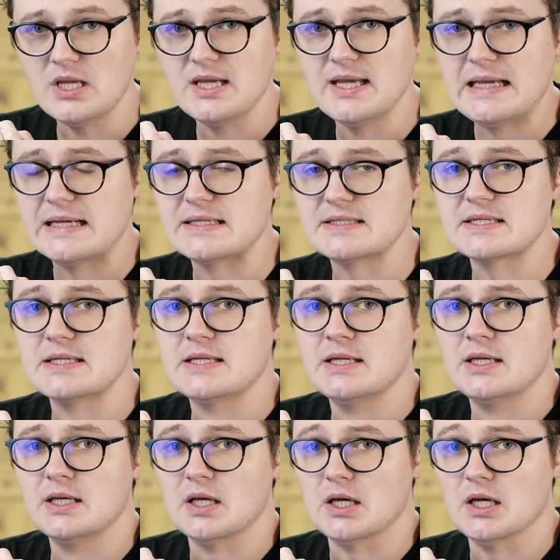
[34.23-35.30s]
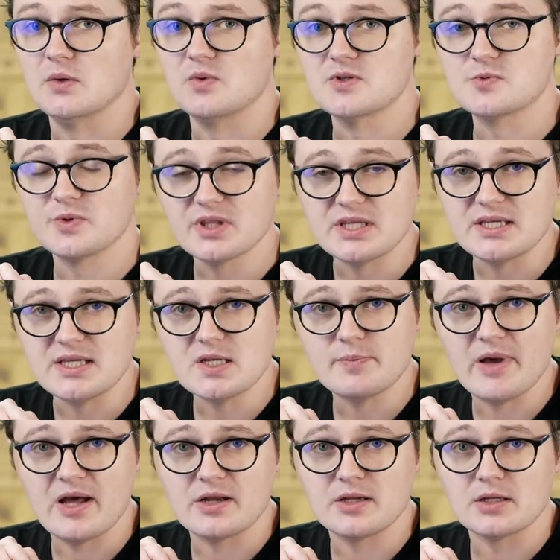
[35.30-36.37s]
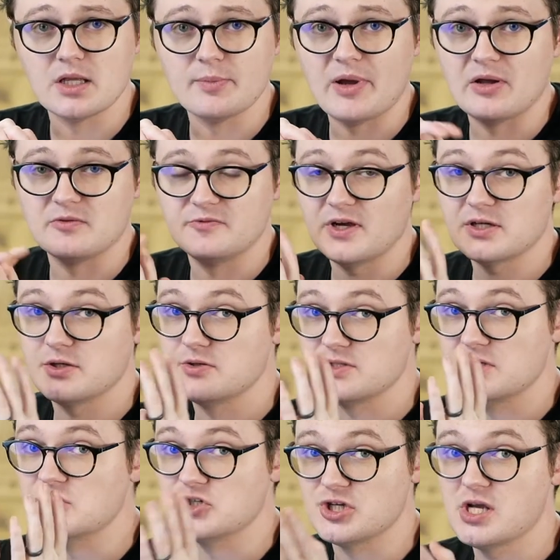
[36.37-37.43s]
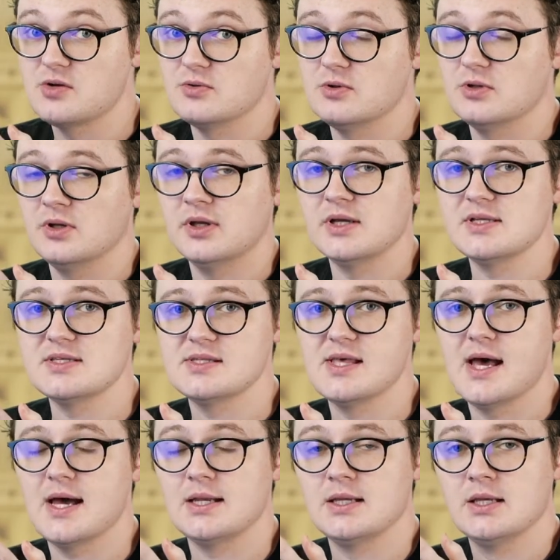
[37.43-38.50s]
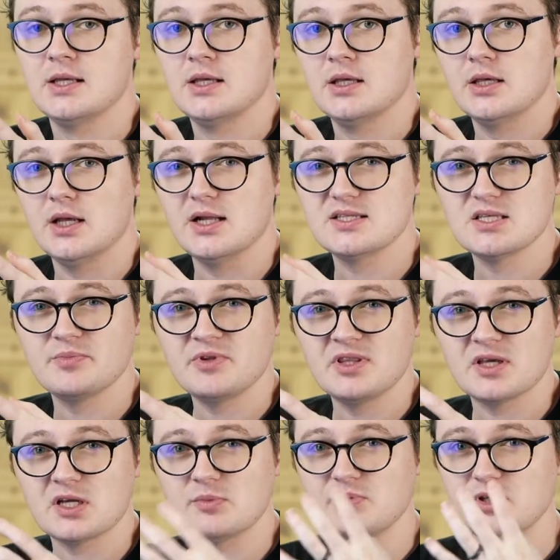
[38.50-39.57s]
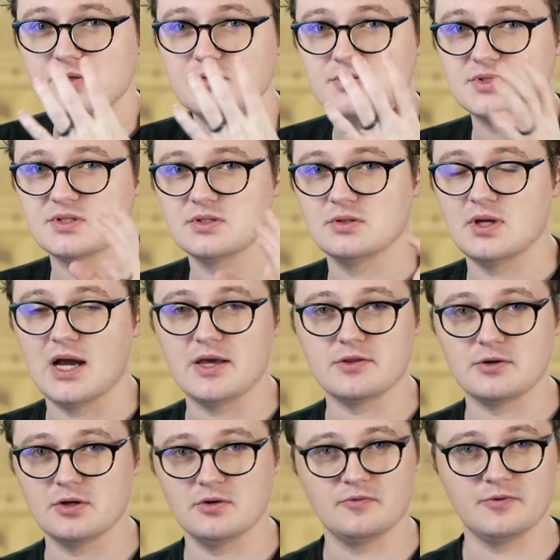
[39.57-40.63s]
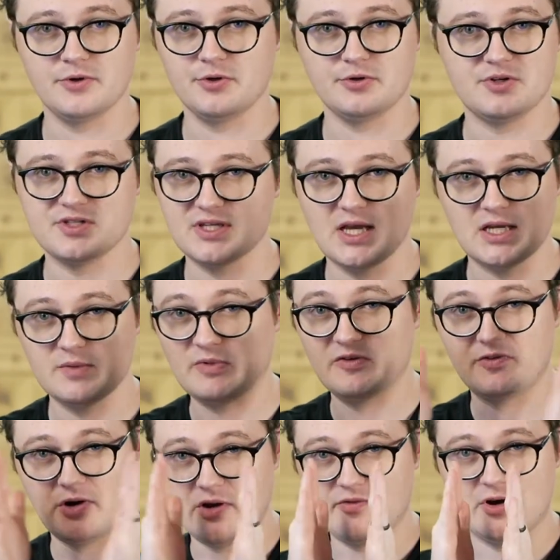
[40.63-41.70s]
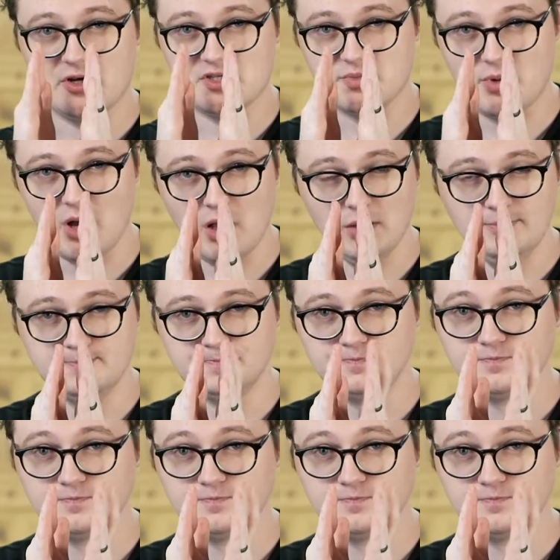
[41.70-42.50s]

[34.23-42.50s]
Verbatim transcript: And what's really neat about it, about vectors in general, is that it's something that can be used either for your design to be very, very small